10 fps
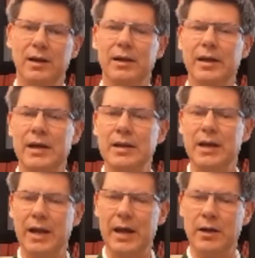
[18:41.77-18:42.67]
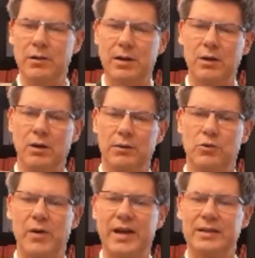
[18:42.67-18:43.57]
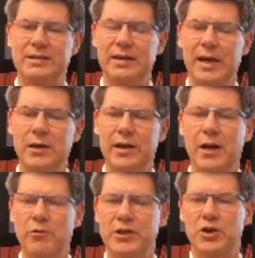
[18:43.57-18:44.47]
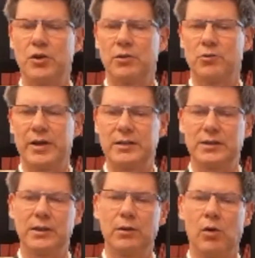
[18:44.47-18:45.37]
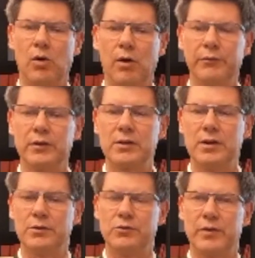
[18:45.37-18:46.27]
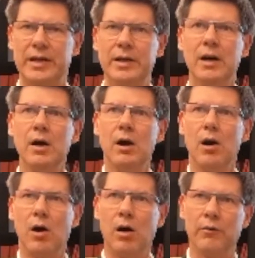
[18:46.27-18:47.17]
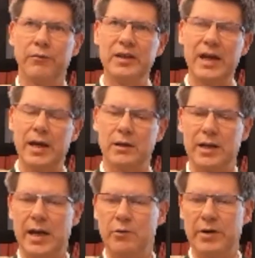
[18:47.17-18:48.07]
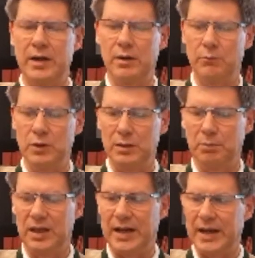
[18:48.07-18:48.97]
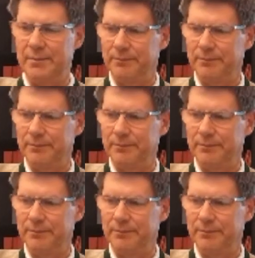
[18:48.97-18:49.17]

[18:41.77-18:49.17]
in air contracts, air carriage contracts, the law of the country of the air carrier would apply.